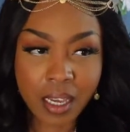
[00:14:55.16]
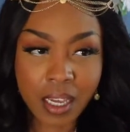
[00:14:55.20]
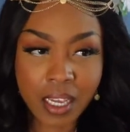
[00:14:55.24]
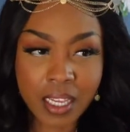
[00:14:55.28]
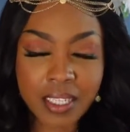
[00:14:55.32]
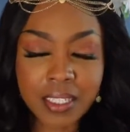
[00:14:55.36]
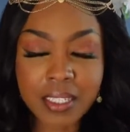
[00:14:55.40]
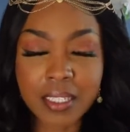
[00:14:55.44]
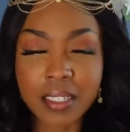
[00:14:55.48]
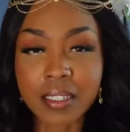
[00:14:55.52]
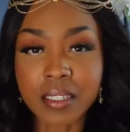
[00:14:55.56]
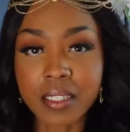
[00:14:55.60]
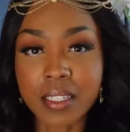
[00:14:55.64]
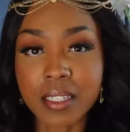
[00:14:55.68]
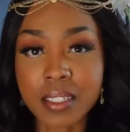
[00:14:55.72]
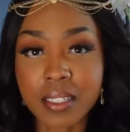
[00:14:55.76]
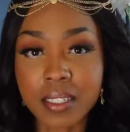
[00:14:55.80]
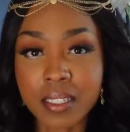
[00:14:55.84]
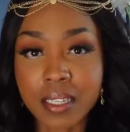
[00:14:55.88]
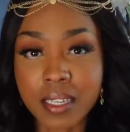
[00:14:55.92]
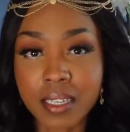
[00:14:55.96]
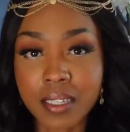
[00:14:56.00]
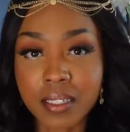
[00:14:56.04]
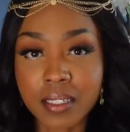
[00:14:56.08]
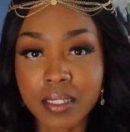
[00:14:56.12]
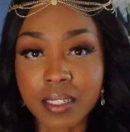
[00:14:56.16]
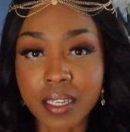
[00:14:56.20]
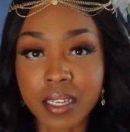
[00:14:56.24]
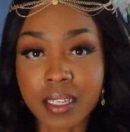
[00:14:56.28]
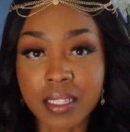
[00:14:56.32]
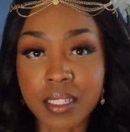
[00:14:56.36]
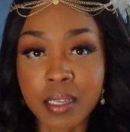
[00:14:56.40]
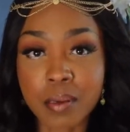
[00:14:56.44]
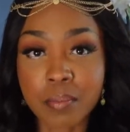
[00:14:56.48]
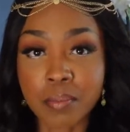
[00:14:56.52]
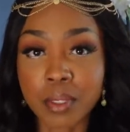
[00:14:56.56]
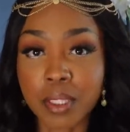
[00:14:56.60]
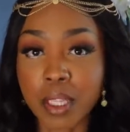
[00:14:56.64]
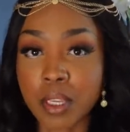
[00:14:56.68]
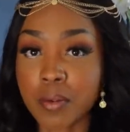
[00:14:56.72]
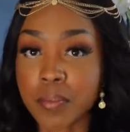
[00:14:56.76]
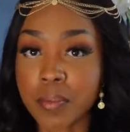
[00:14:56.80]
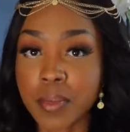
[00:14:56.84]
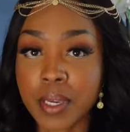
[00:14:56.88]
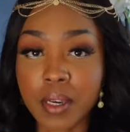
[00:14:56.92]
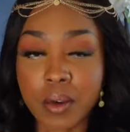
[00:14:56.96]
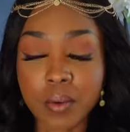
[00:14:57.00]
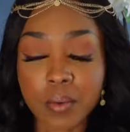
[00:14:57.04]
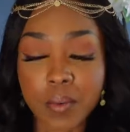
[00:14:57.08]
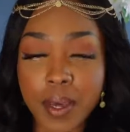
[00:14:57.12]
it's a good scent. Does it blow
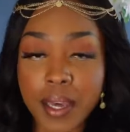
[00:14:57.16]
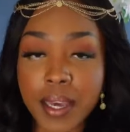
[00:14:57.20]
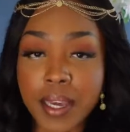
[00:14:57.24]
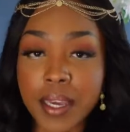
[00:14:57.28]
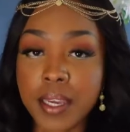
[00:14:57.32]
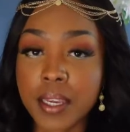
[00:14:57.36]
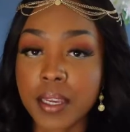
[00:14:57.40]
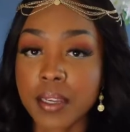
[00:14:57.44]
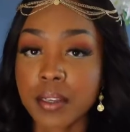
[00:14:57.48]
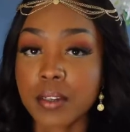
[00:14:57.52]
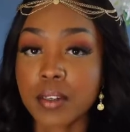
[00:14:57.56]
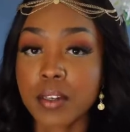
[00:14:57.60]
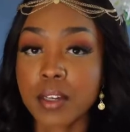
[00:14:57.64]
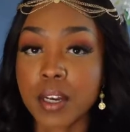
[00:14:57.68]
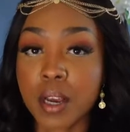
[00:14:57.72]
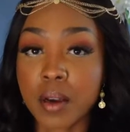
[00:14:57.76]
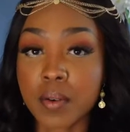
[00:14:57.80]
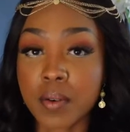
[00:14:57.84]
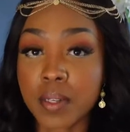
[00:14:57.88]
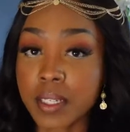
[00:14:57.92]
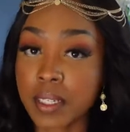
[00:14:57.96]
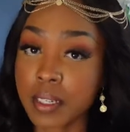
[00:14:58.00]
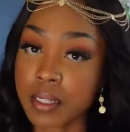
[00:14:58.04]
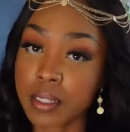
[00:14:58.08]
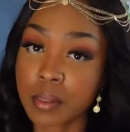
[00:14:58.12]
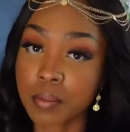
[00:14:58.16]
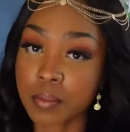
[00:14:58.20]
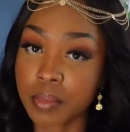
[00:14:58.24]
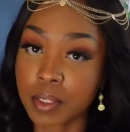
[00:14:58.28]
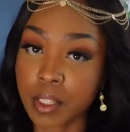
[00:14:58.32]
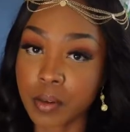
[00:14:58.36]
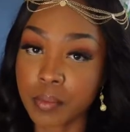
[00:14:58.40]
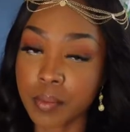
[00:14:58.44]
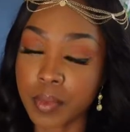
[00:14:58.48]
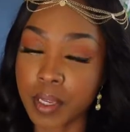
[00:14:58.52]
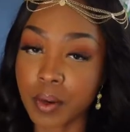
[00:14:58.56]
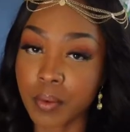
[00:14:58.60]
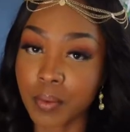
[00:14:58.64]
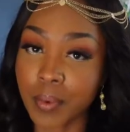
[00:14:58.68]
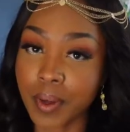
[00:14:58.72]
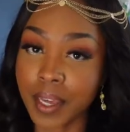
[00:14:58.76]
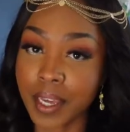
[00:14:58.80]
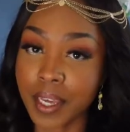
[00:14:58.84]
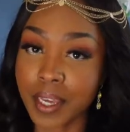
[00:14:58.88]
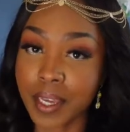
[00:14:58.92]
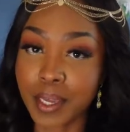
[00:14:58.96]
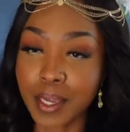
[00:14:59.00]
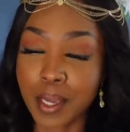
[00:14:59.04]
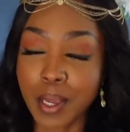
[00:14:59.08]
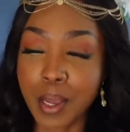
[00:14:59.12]
me away? No, it doesn't blow me
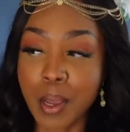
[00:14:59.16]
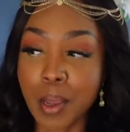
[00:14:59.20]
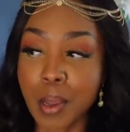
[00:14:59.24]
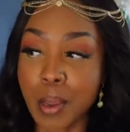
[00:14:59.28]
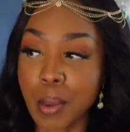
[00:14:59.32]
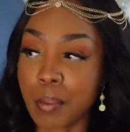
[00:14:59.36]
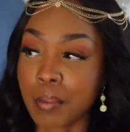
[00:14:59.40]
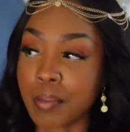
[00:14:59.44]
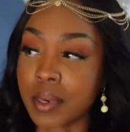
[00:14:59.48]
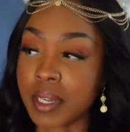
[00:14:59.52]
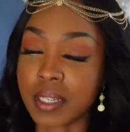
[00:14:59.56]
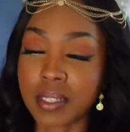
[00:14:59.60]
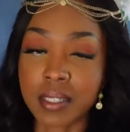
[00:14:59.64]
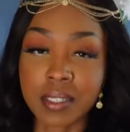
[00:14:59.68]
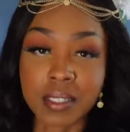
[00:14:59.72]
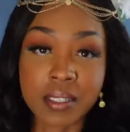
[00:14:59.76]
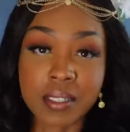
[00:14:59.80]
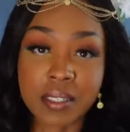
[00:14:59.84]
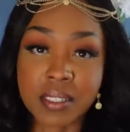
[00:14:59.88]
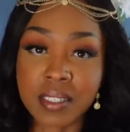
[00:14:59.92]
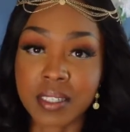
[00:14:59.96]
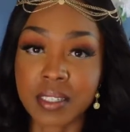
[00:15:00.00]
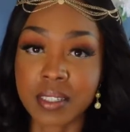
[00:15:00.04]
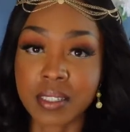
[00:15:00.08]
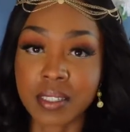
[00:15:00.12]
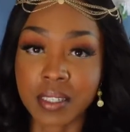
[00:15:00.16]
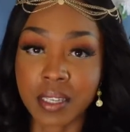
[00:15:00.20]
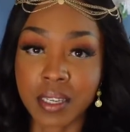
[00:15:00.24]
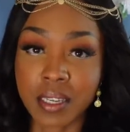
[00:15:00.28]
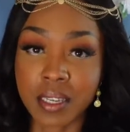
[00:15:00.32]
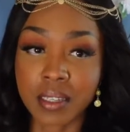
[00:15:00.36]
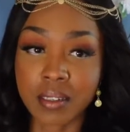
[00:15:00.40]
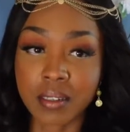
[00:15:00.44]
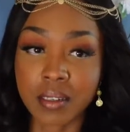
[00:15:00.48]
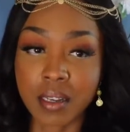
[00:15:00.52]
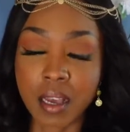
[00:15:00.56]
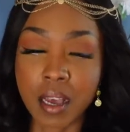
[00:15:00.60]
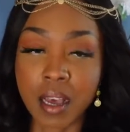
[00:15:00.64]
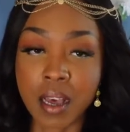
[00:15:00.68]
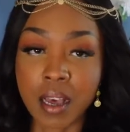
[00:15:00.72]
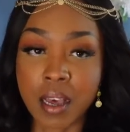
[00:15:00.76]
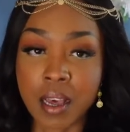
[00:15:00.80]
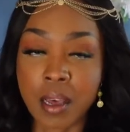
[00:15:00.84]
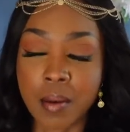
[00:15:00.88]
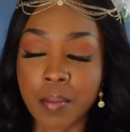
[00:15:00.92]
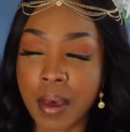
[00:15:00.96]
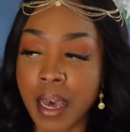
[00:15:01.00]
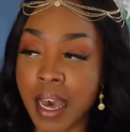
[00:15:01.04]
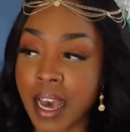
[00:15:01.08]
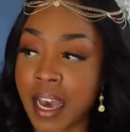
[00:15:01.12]
away, but it's a good scent.
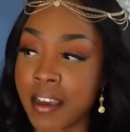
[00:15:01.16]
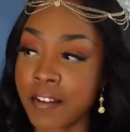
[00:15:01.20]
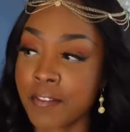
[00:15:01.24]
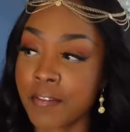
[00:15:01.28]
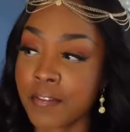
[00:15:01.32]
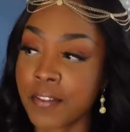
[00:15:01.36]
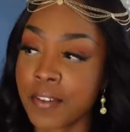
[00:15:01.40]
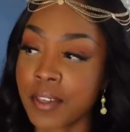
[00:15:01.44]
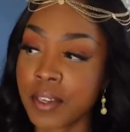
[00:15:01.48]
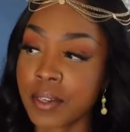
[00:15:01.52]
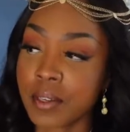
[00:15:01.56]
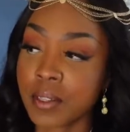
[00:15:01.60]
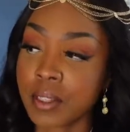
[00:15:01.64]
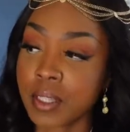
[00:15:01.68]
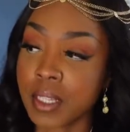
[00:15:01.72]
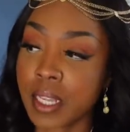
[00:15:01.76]
Um, I feel